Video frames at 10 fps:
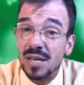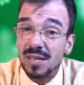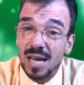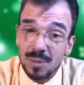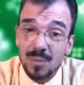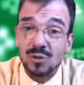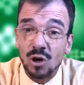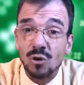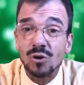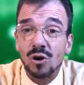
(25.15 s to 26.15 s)
a lot of people
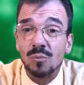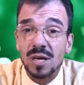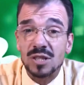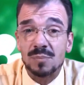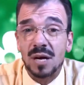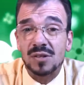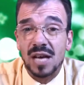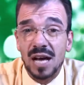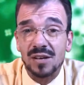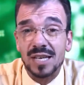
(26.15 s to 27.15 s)
don't know much about the
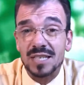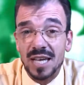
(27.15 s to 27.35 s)
holiday's